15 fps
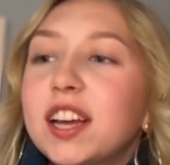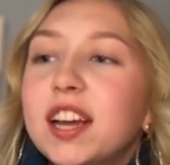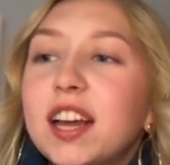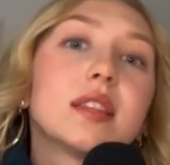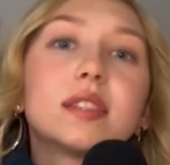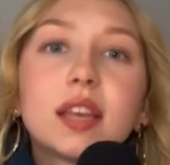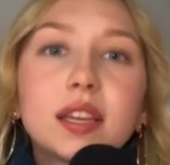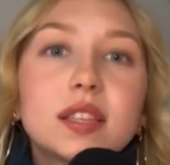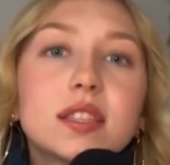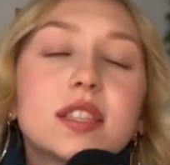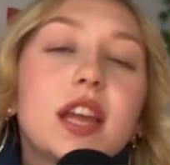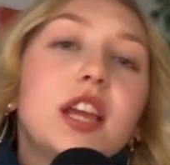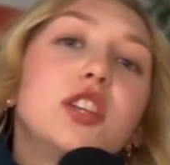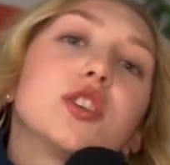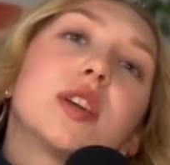The second
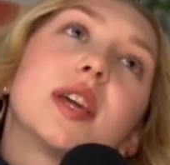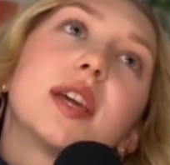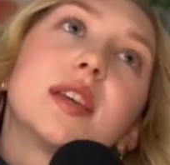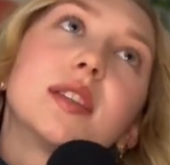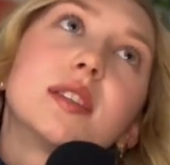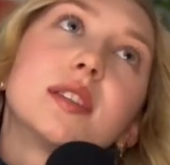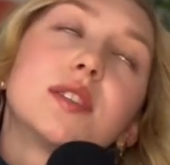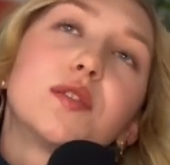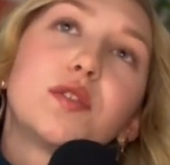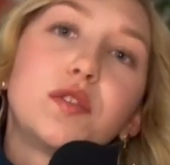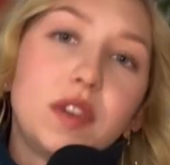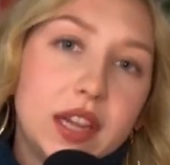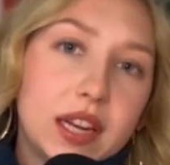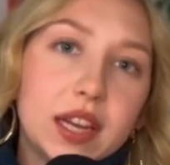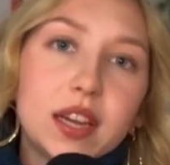stage is
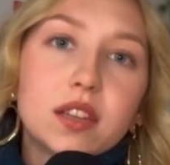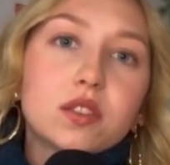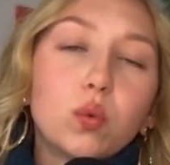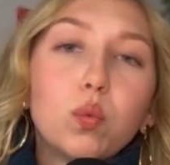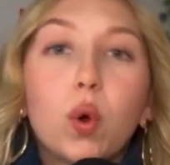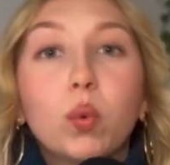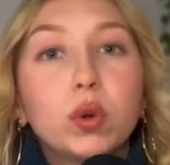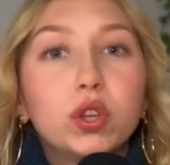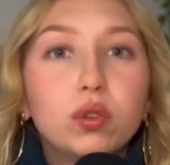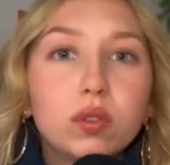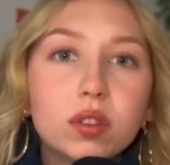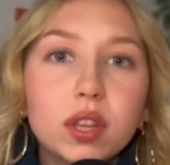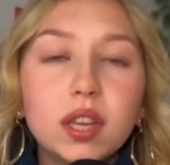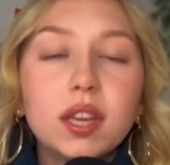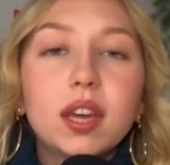feelings. What were you
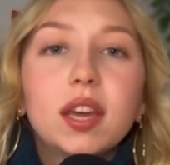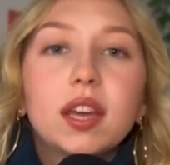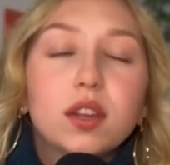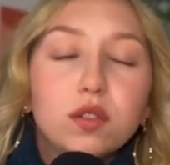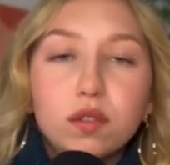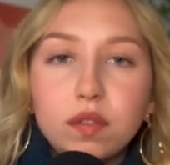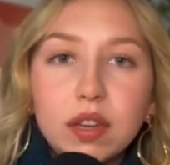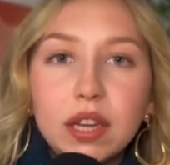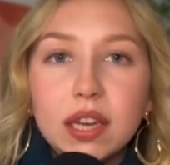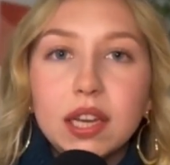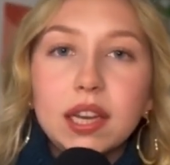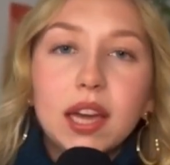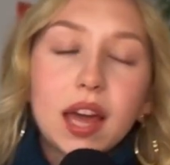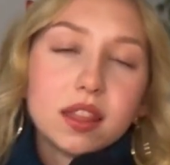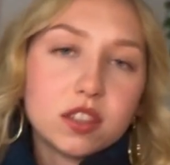thinking and
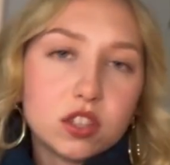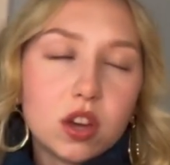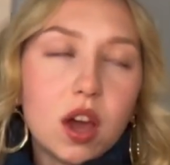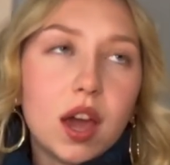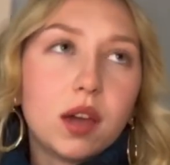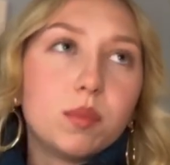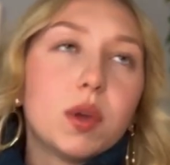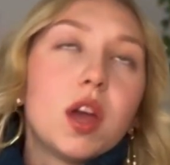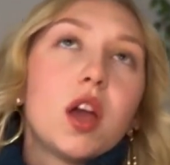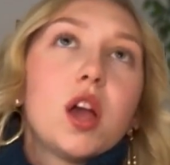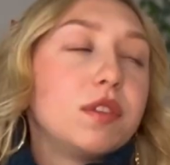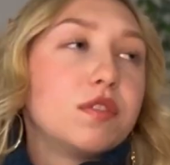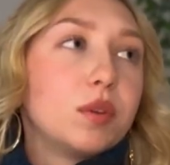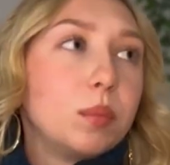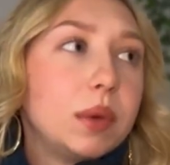feeling at the time?
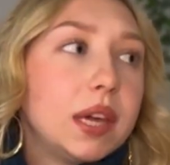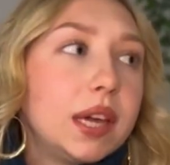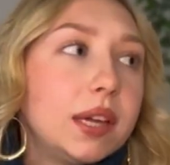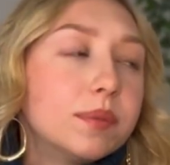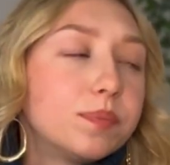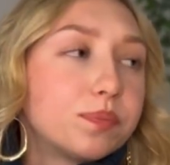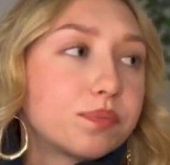For me,